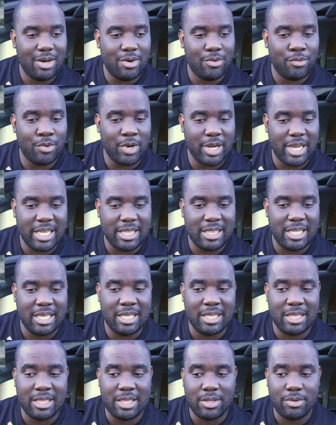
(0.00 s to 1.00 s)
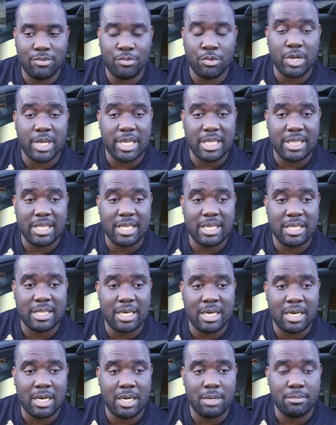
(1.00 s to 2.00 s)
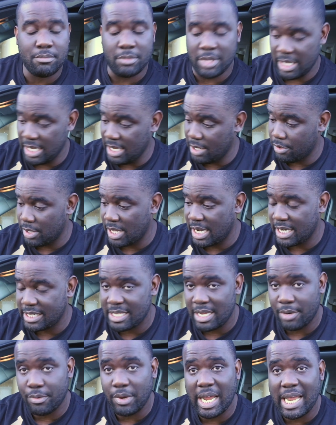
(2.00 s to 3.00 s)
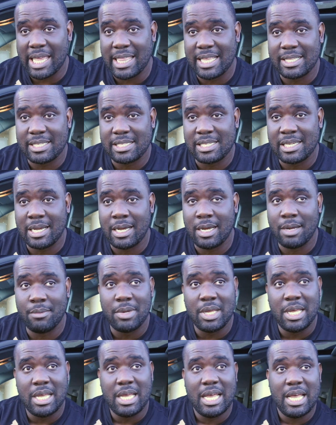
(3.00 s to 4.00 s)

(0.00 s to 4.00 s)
we're getting in we're getting in um, the Equinox that we had at the time,